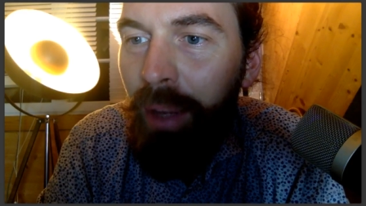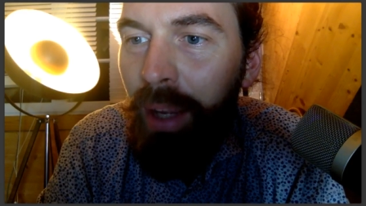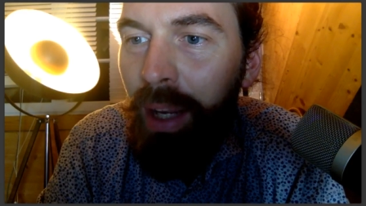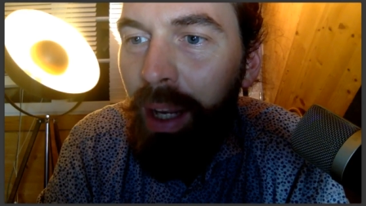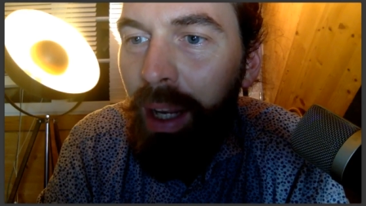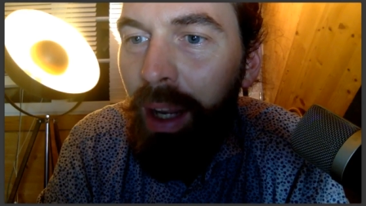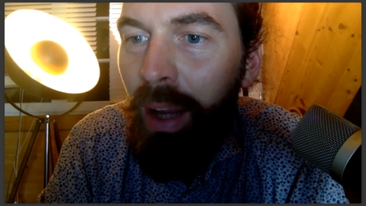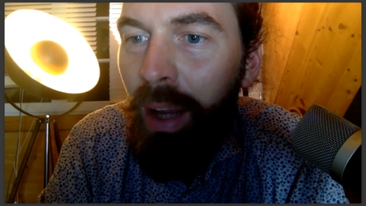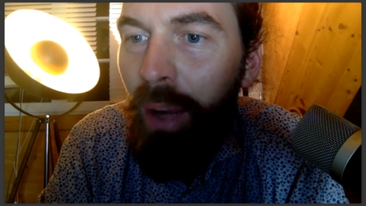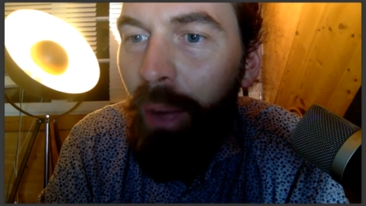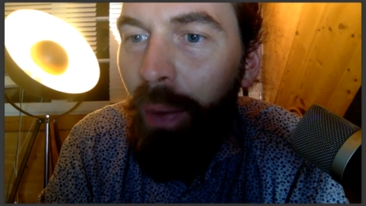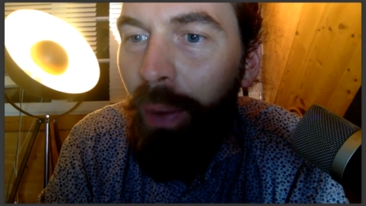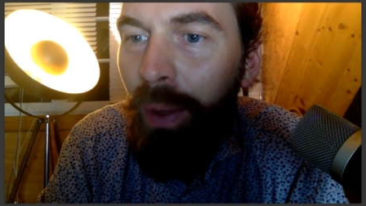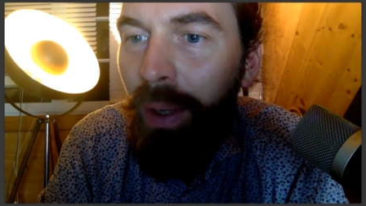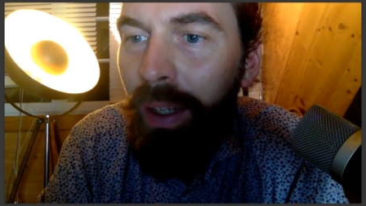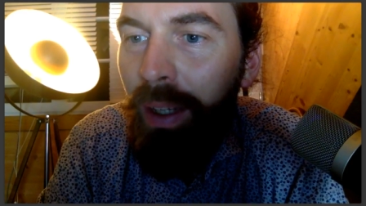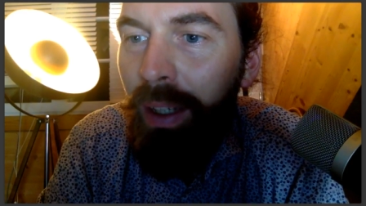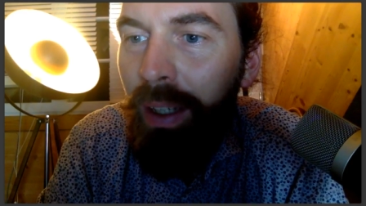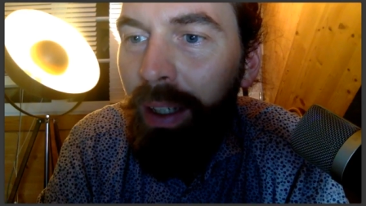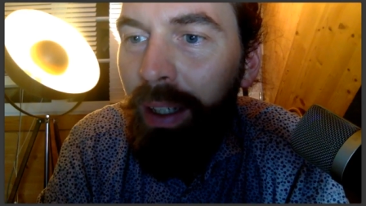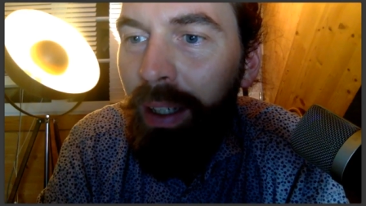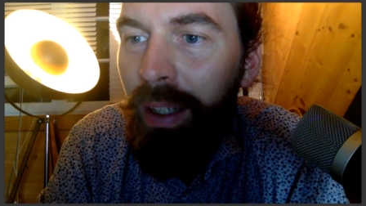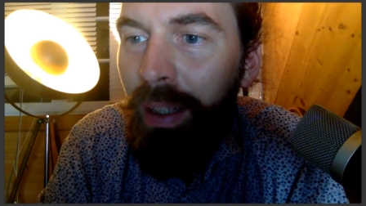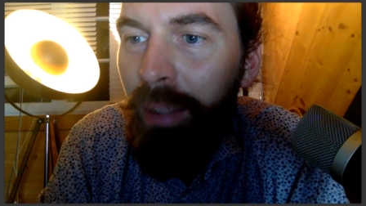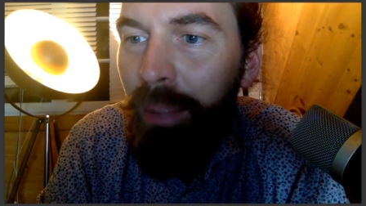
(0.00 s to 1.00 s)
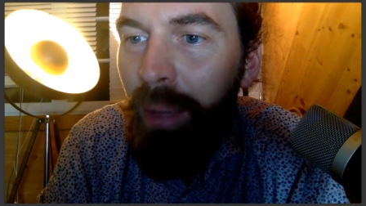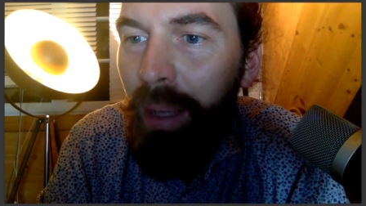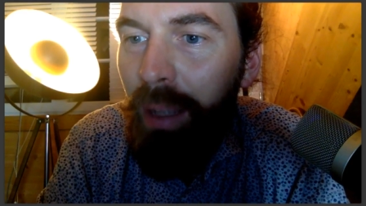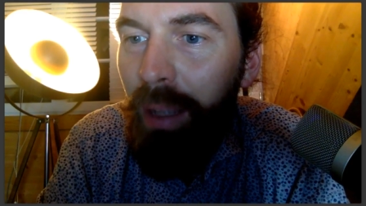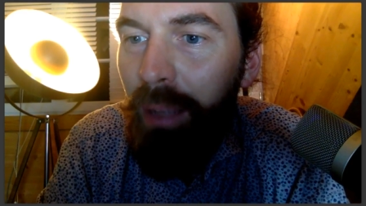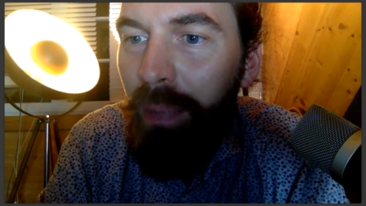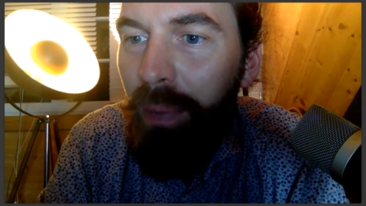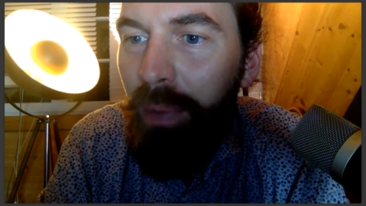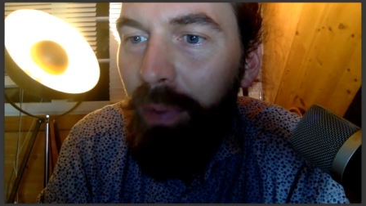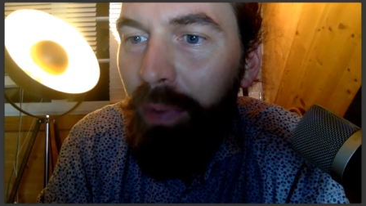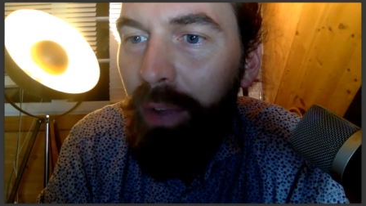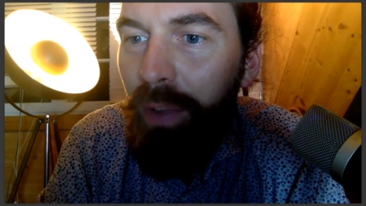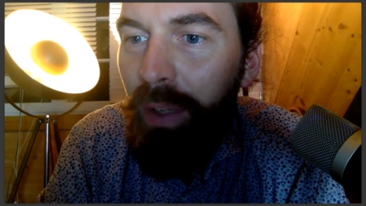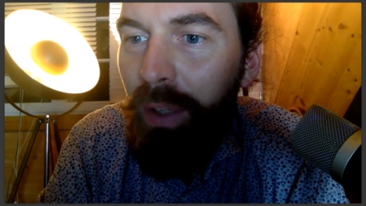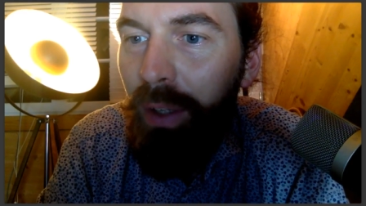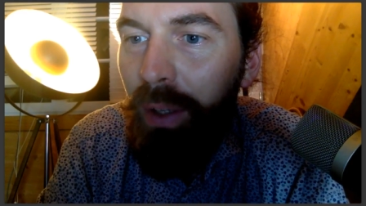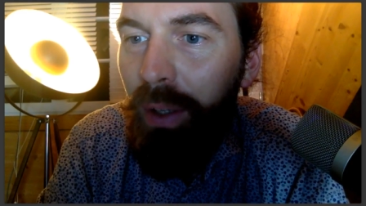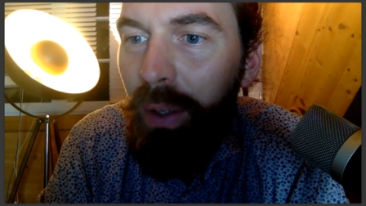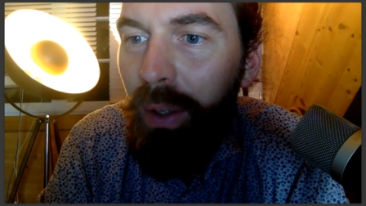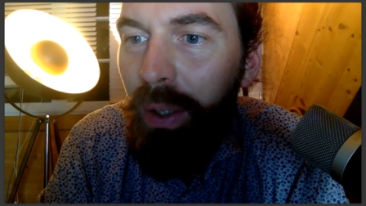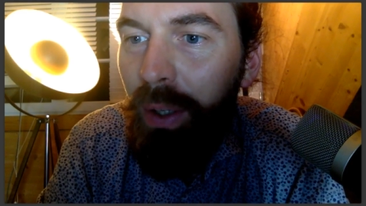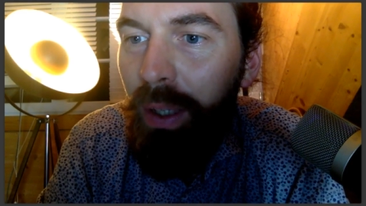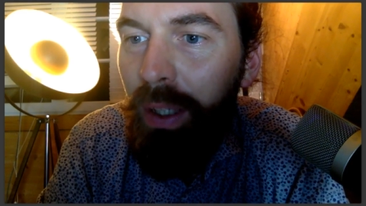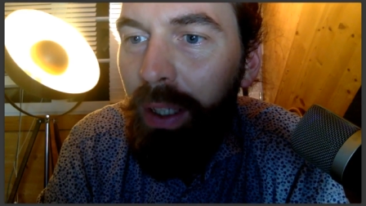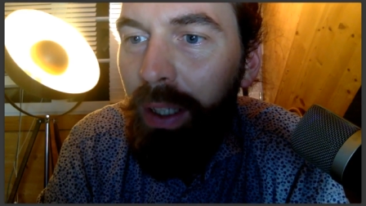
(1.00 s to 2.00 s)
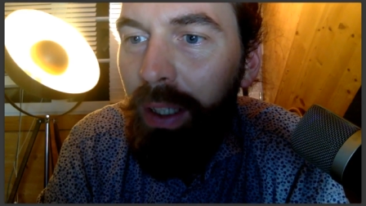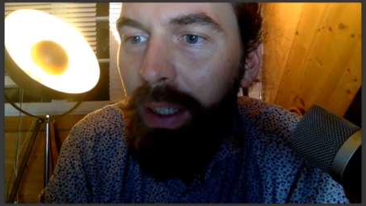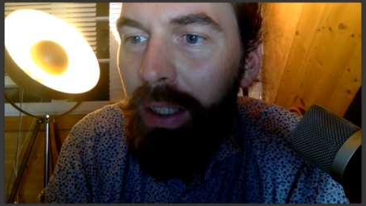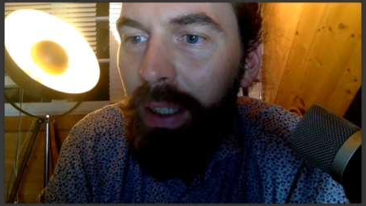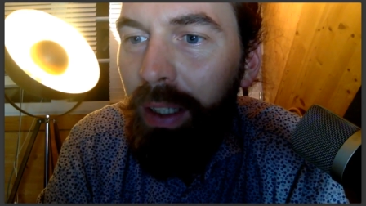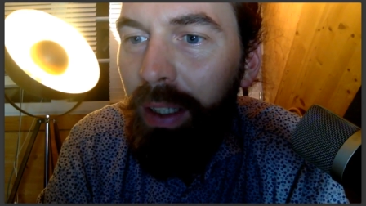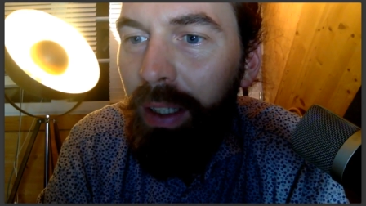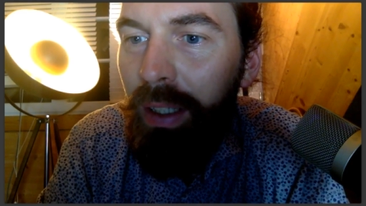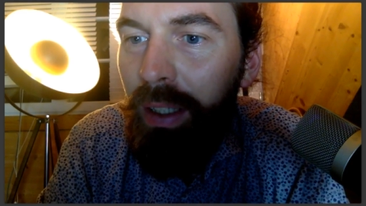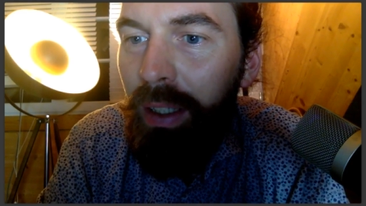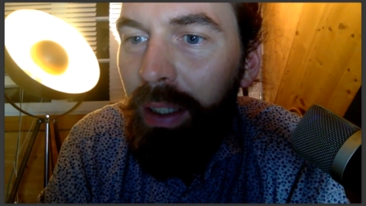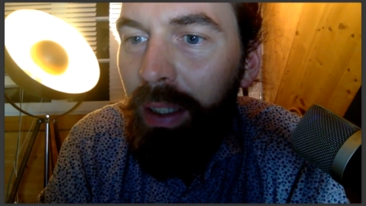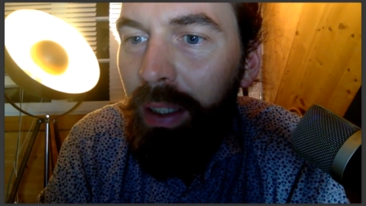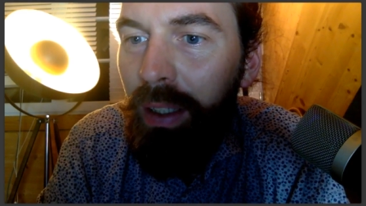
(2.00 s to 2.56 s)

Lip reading: I'm not alone. Makes me feel good,